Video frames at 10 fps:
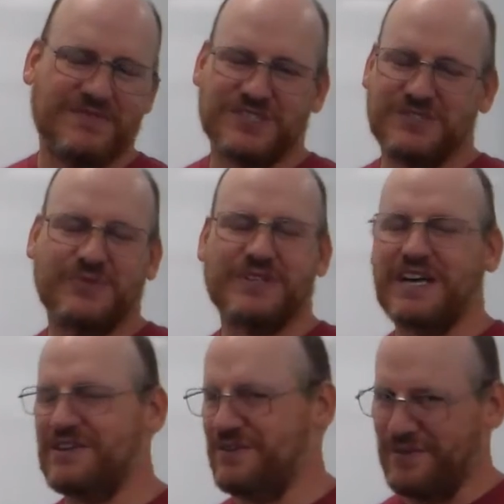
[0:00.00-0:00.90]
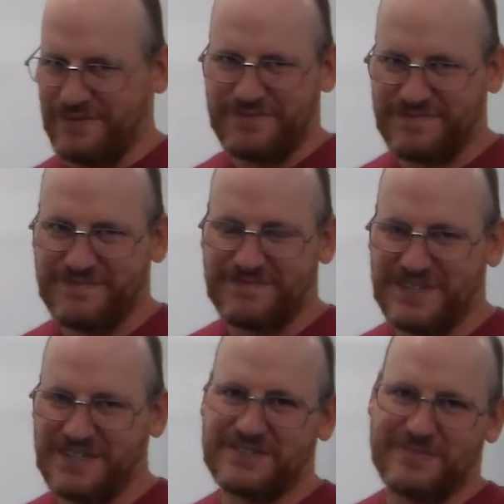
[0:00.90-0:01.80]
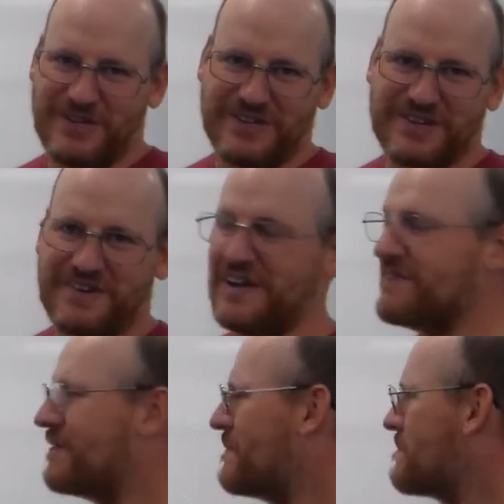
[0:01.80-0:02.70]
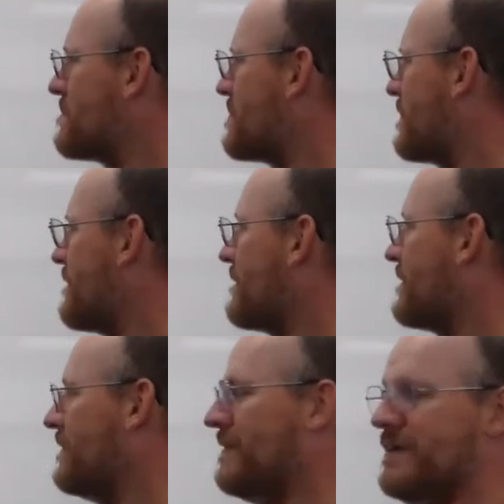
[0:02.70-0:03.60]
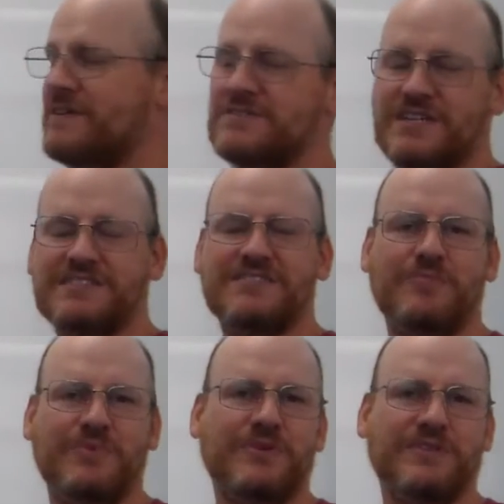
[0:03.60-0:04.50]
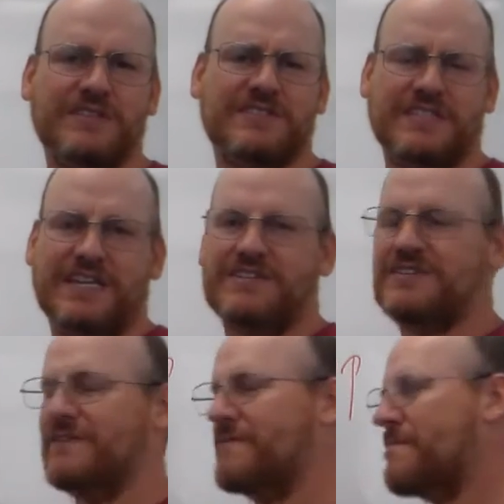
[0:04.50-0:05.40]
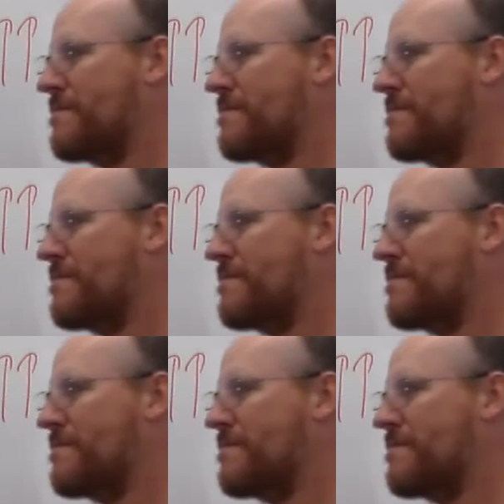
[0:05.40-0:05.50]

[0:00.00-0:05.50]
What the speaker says: which you will not do in a small aircraft. So that's the building stage.